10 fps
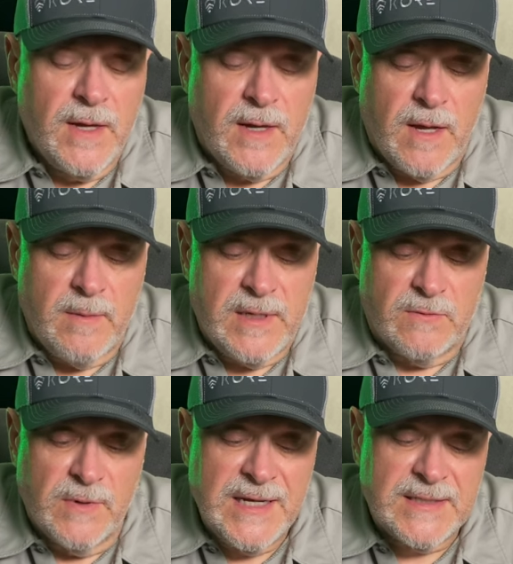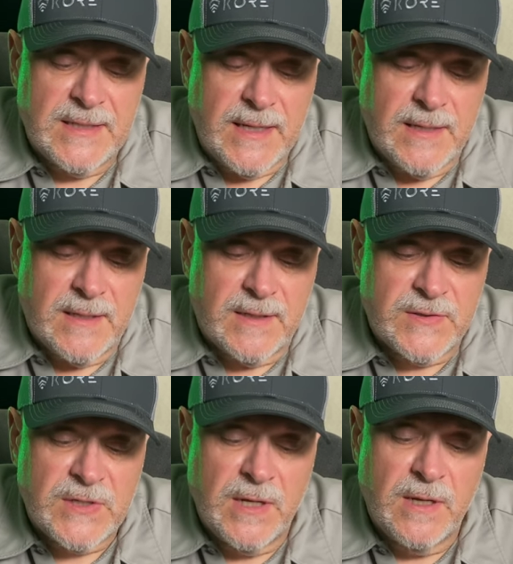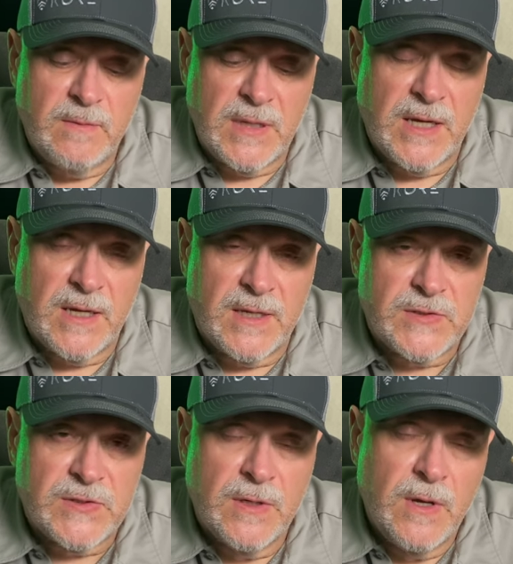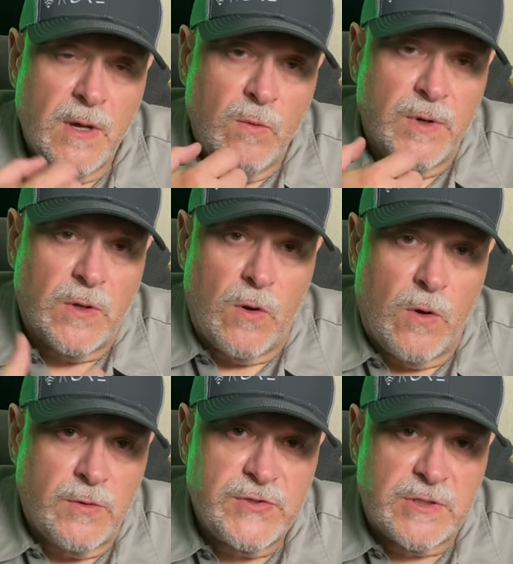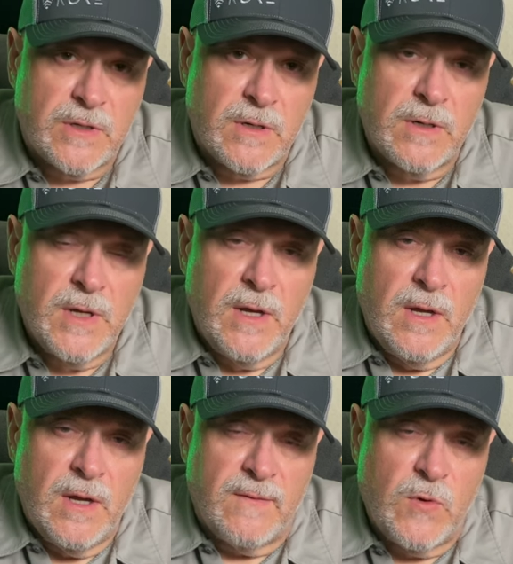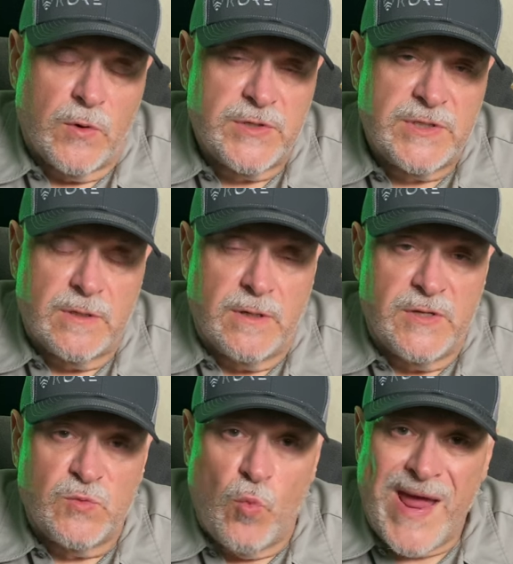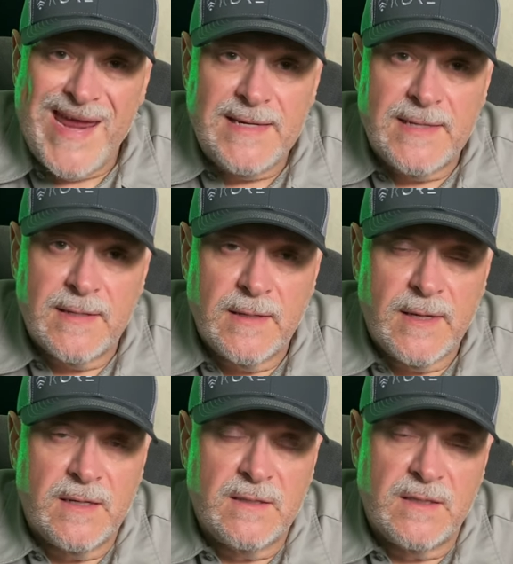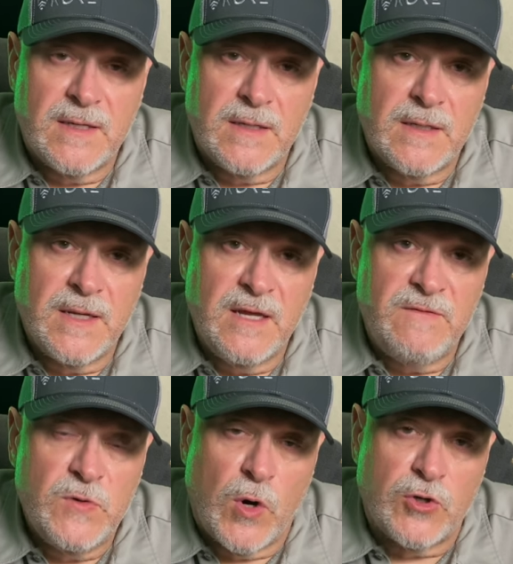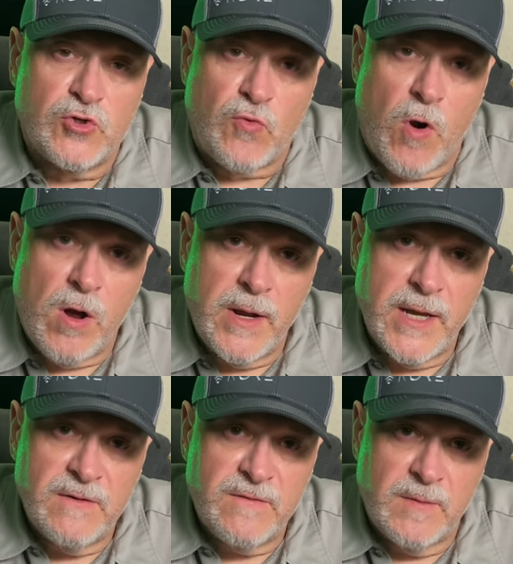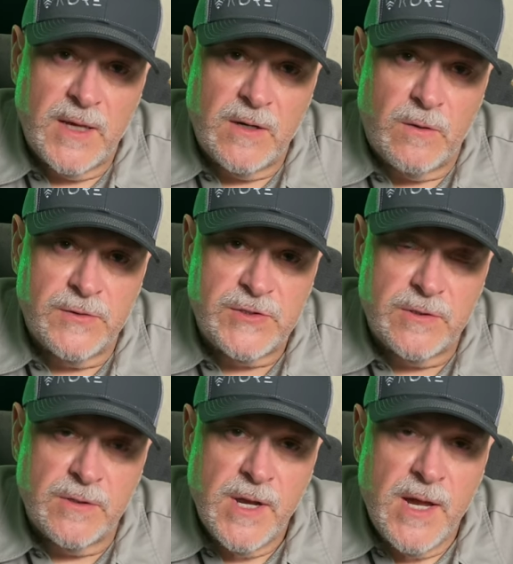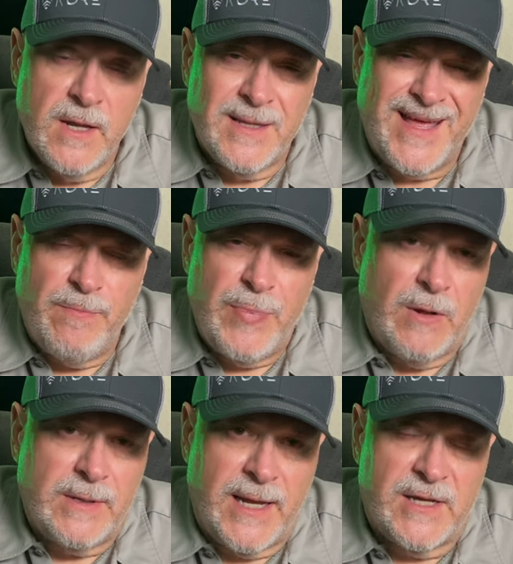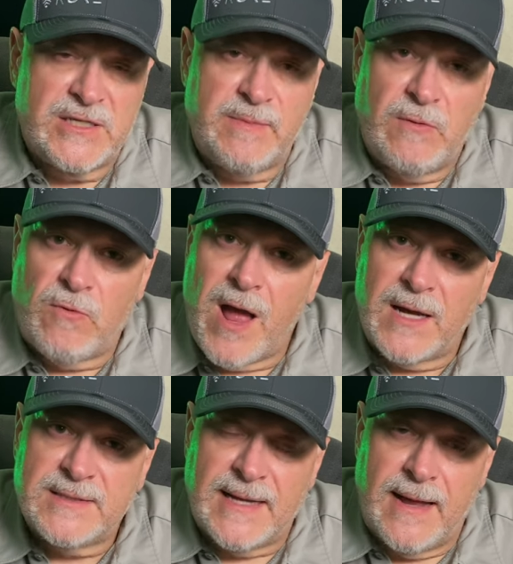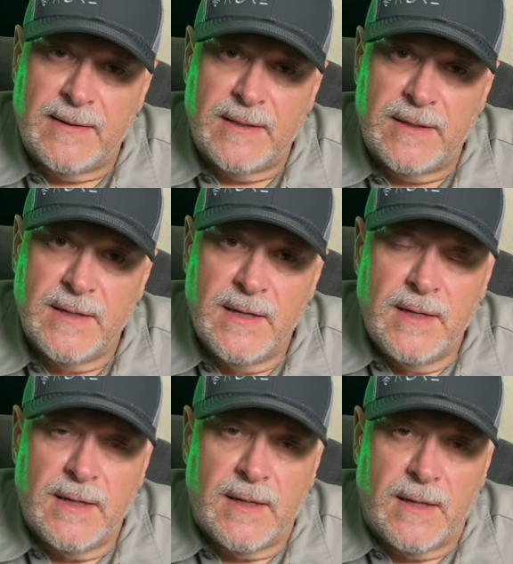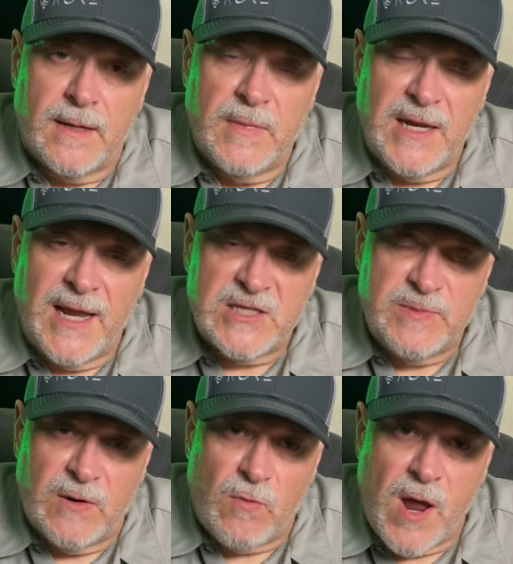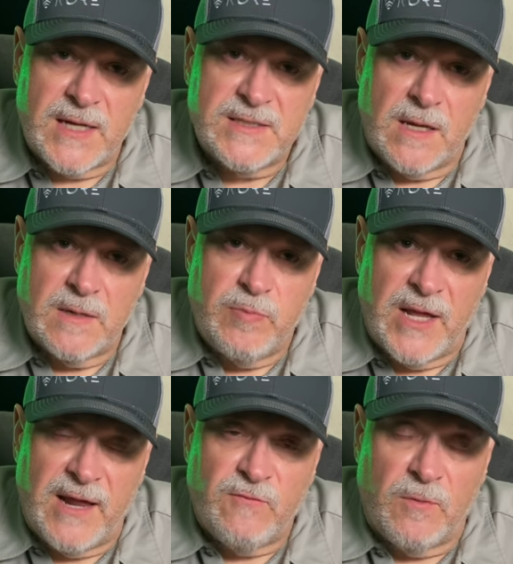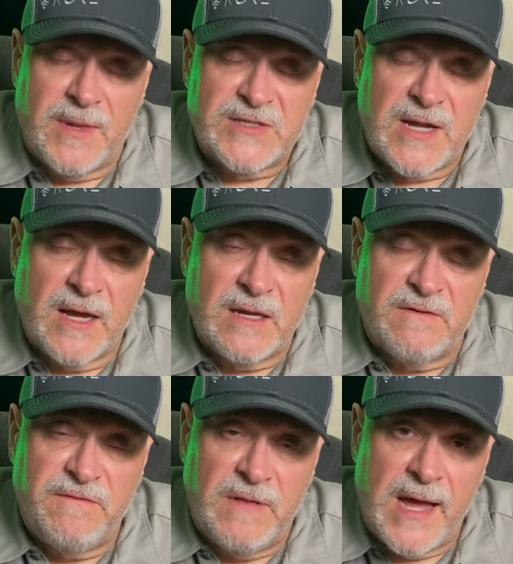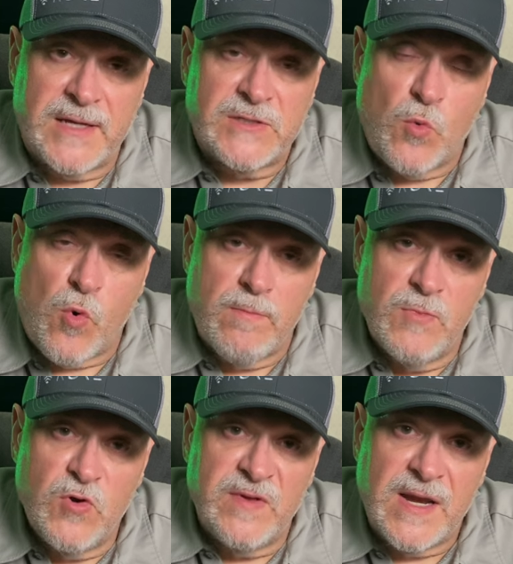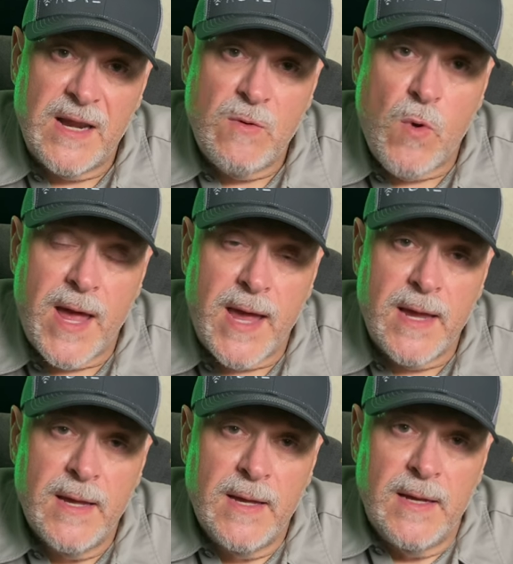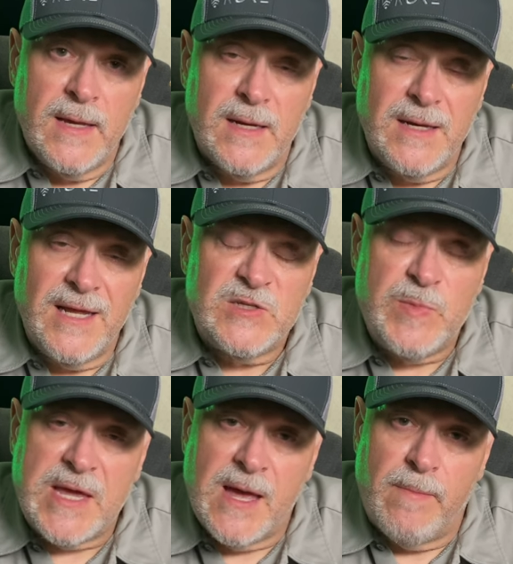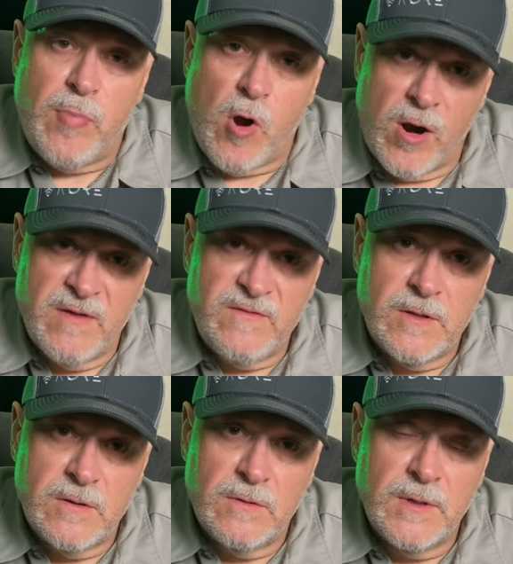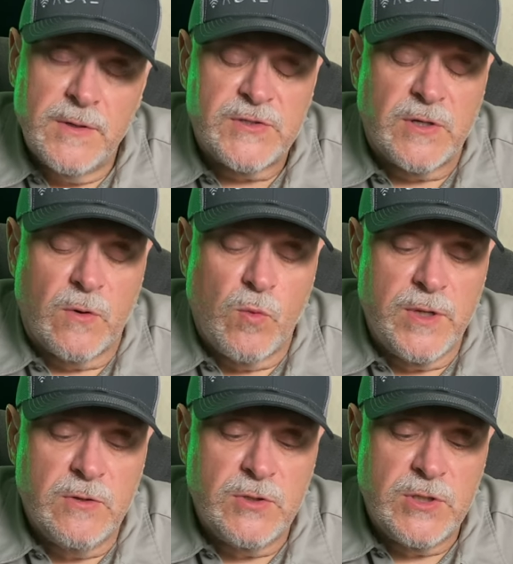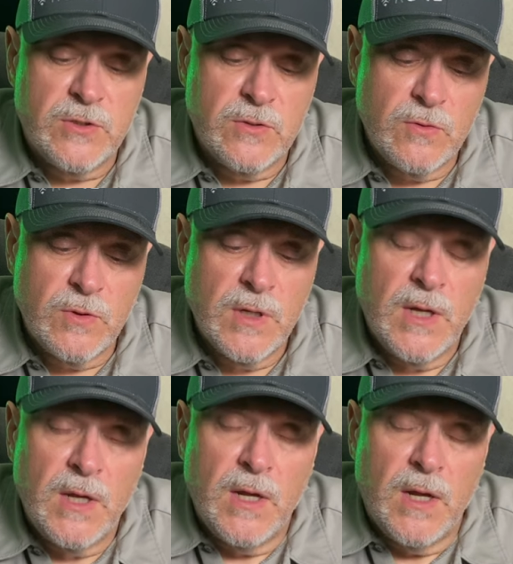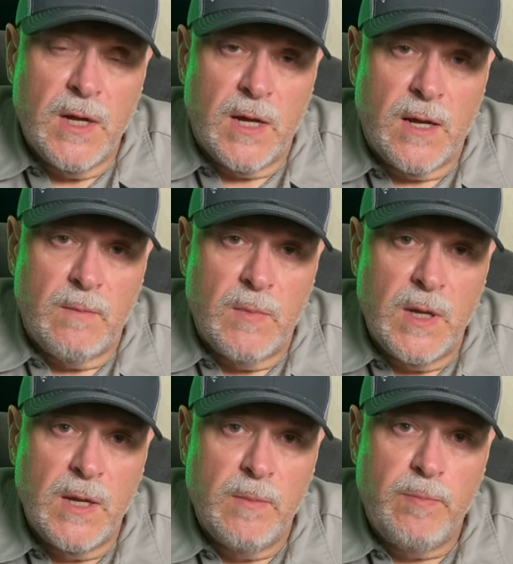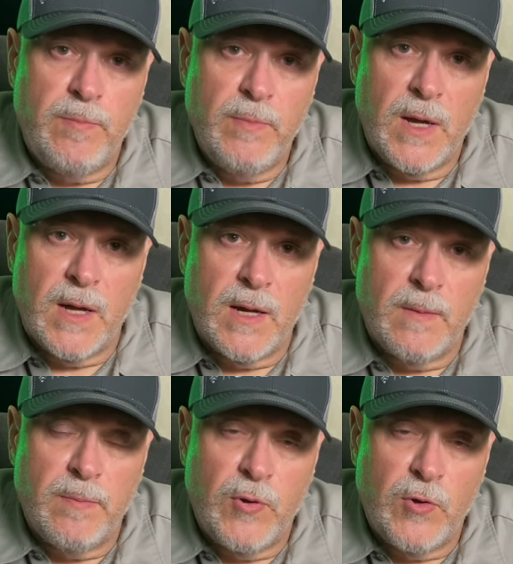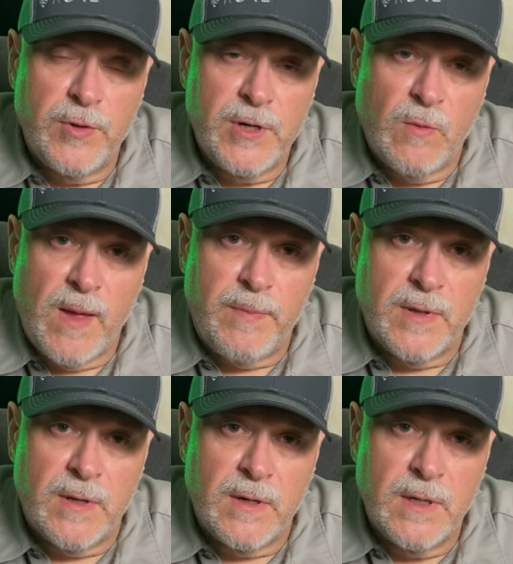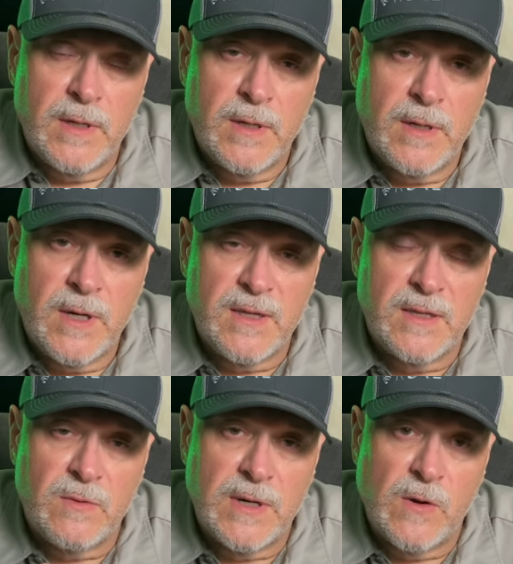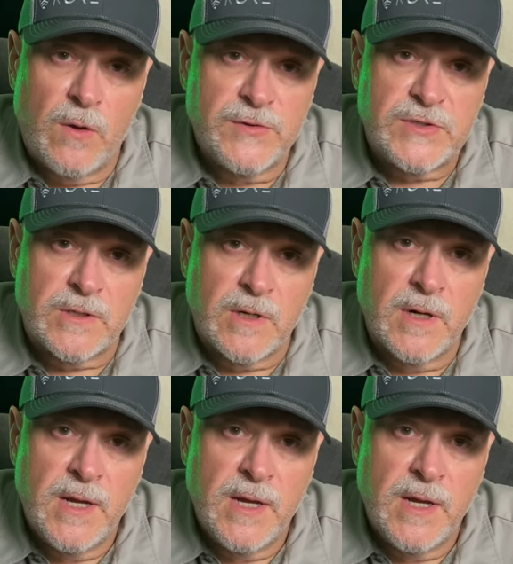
Um, and the reasoning is because with the holster, of course, there is weight. And then if you are drawing from that holster, that belt has to be rock solid um, it has to be a rock solid platform that is not going to flex or move in any way. It needs to become part of you. So when you do um, uh, pull your weapon and then reholster,